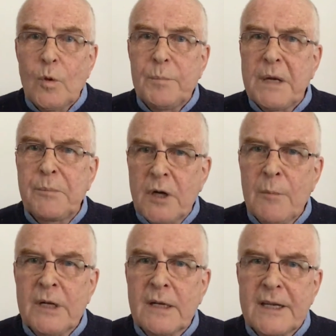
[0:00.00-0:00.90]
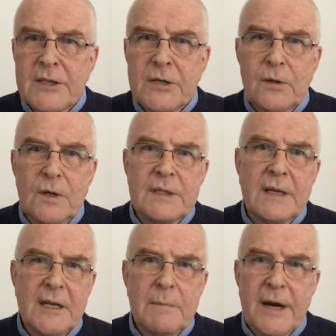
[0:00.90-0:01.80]
would be prominently taught
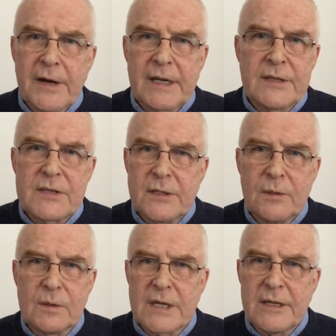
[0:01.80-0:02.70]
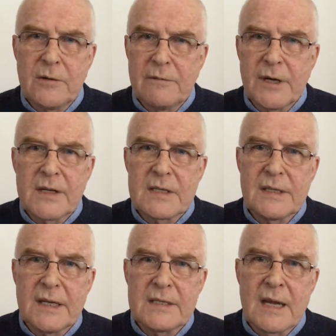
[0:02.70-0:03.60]
in American schools and
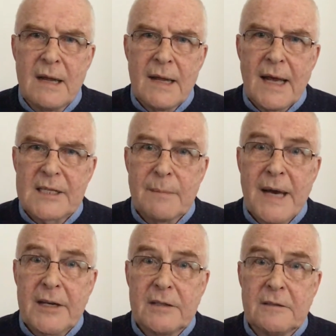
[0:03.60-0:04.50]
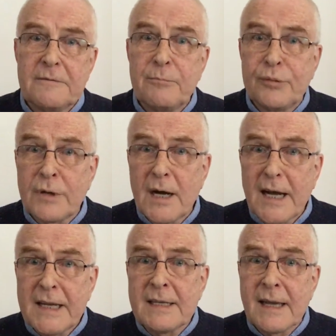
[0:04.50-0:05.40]
universities as a matter of
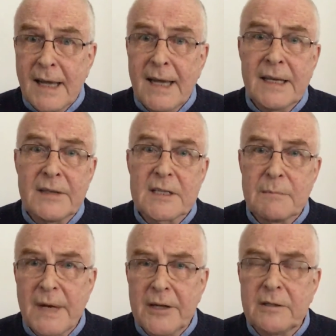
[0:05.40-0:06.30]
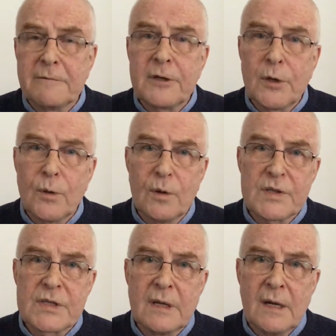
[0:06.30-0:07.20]
pride and as a matter of
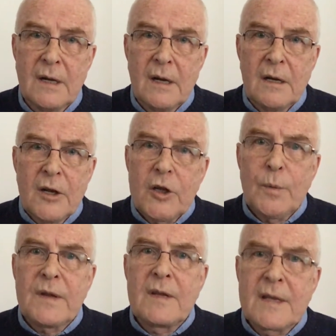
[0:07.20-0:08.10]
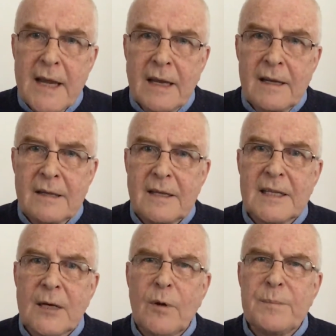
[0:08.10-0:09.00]
course. You would think
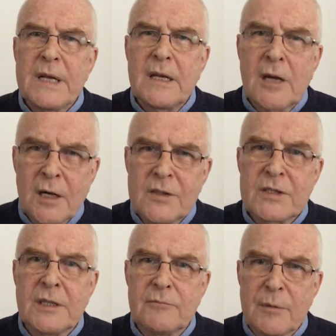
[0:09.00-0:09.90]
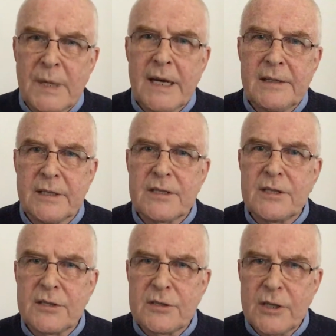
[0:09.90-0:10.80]
that there would be constant reminders
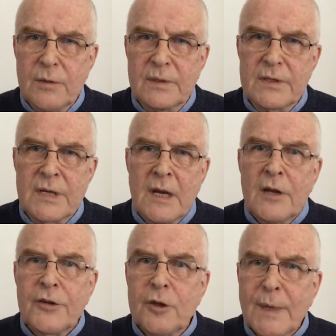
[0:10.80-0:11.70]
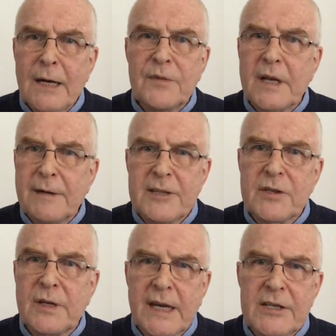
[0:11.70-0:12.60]
to students throughout their
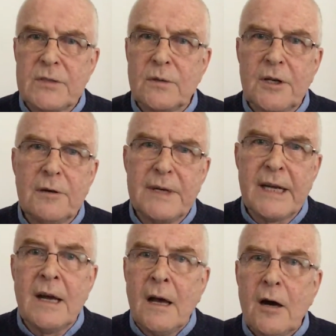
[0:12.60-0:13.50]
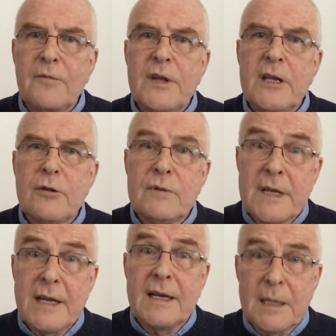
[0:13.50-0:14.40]
educational career of the
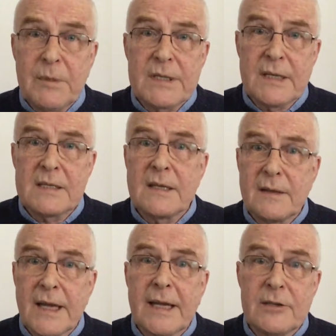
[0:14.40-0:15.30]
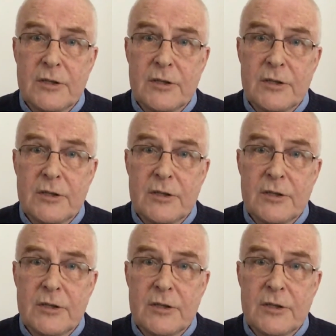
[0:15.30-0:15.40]
unique liberties that they